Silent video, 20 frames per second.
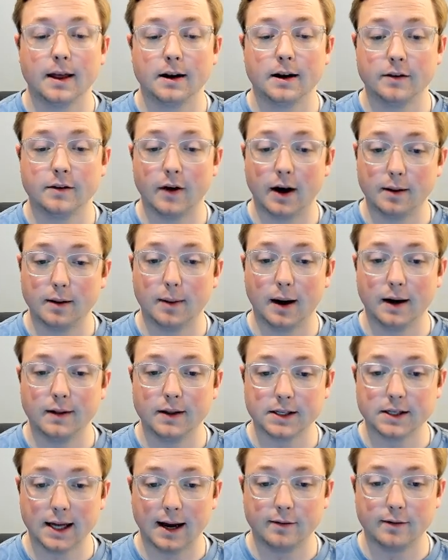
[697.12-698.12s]
divided by
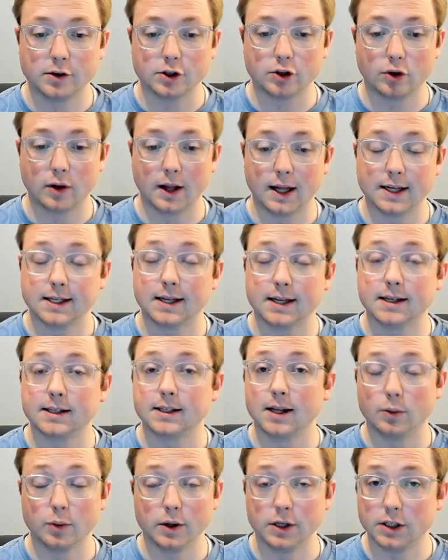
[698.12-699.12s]
this average total assets
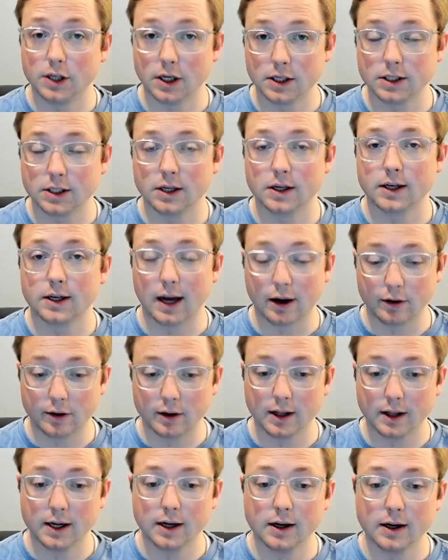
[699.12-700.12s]
that we just
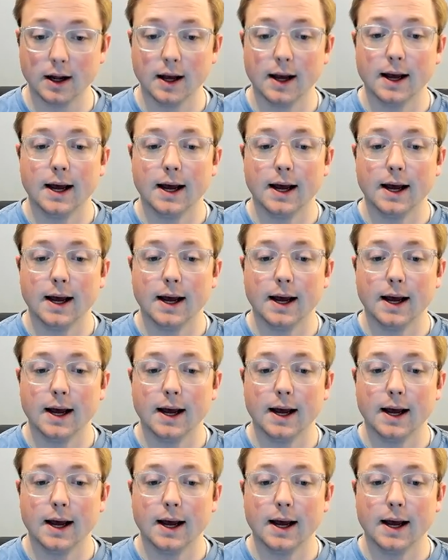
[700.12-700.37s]
calculated.